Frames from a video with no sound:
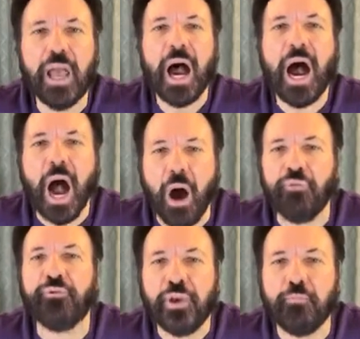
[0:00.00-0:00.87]
me,
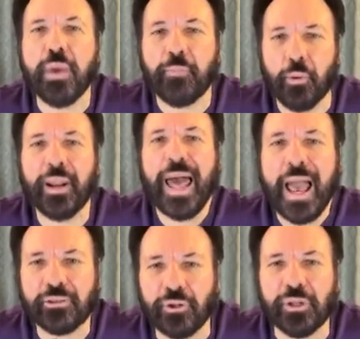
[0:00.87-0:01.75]
how few people
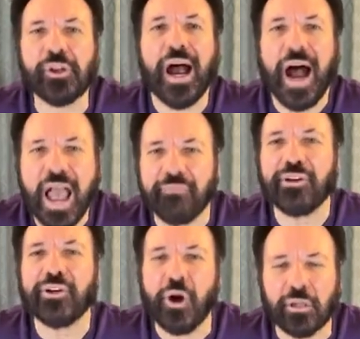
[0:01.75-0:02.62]
will act on this.
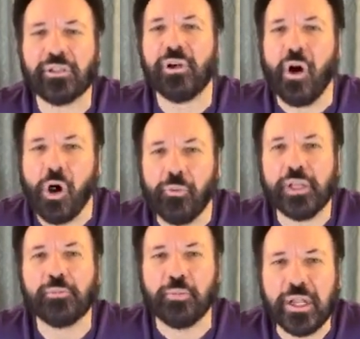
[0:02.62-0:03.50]
I've got to
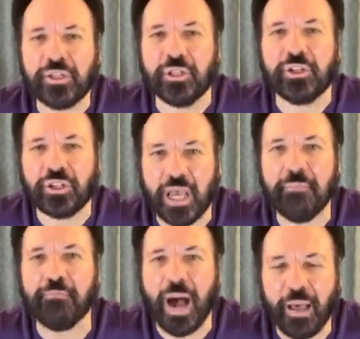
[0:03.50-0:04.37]
always preach and
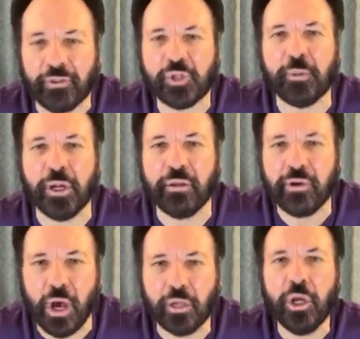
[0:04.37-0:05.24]
say by the
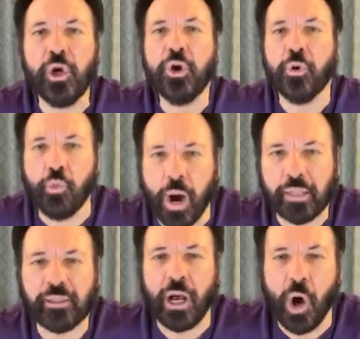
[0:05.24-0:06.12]
Spirit of God
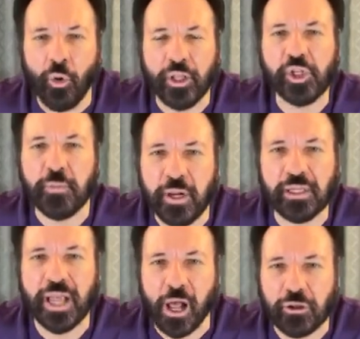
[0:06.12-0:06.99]
what Holy
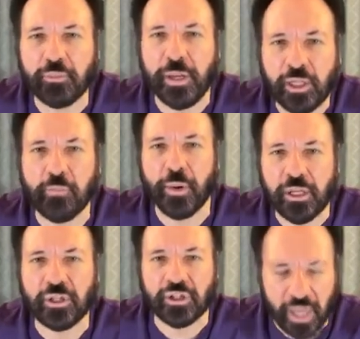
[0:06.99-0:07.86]
Spirit tells me to
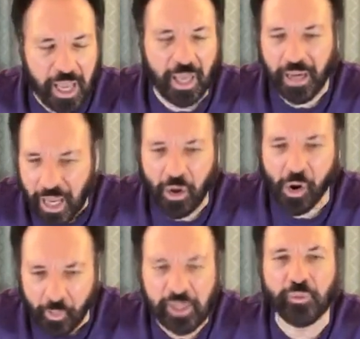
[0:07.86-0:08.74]
preach and say, and
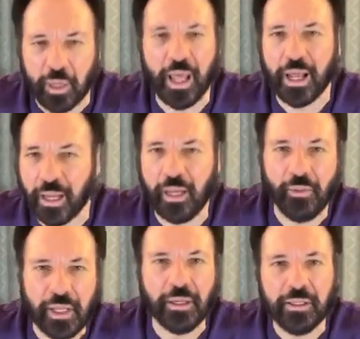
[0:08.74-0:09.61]
I always will.
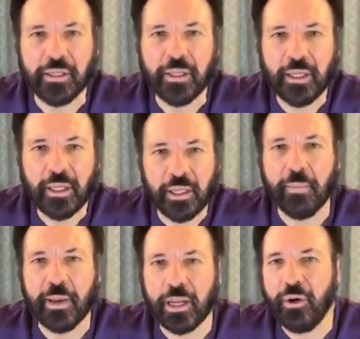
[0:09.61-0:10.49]
Hallelujah.
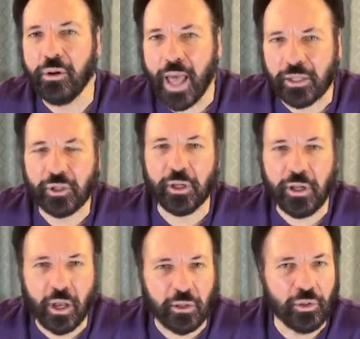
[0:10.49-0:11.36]
No matter who likes
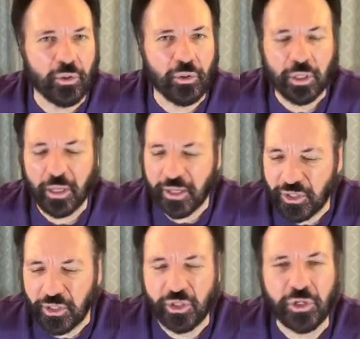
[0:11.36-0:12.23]
it or not, who
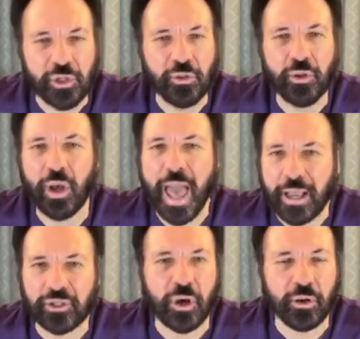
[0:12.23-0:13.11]
listens to, who
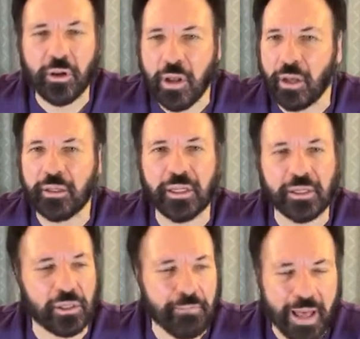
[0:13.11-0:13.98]
acts on or
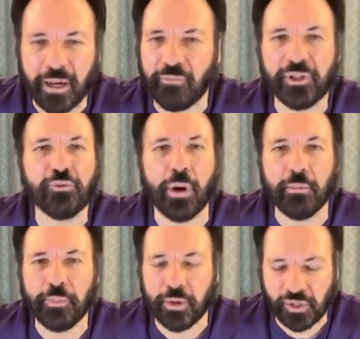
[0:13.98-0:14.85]
not, doesn't matter. If
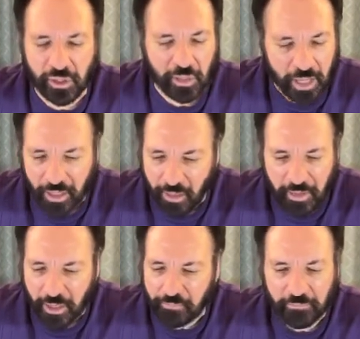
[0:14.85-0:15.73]
it's one person,
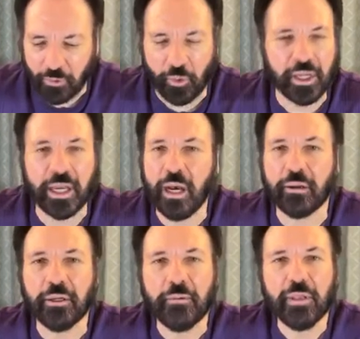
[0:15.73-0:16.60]
hallelujah. Glory to
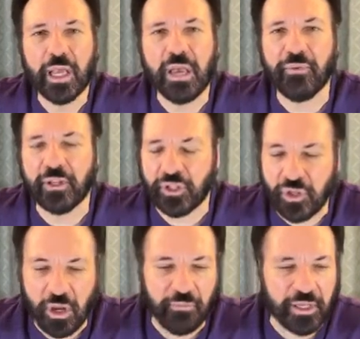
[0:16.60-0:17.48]
God. If
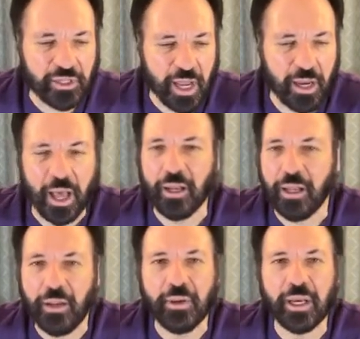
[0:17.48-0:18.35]
it's two, if it's ten,
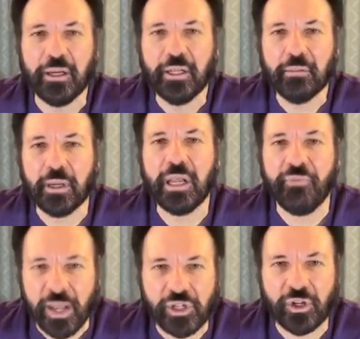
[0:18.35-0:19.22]
hallelujah.
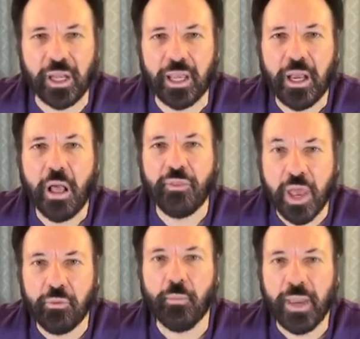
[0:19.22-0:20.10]
But eventually,
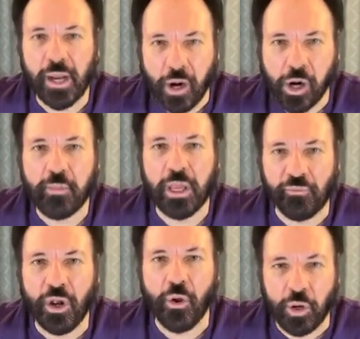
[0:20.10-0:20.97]
there will be an
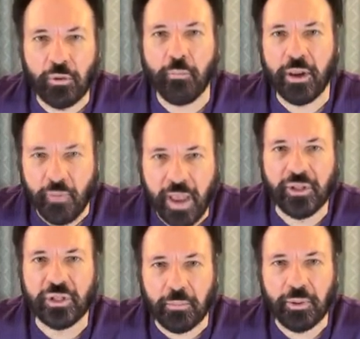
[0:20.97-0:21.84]
army of the Lord will be
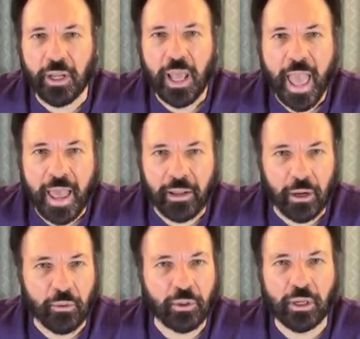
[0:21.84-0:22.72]
raised up
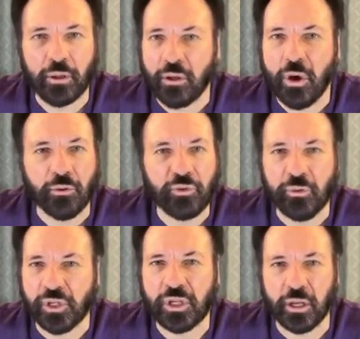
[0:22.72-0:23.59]
and it'll go
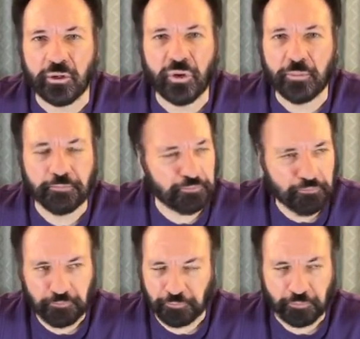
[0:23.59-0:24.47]
through this country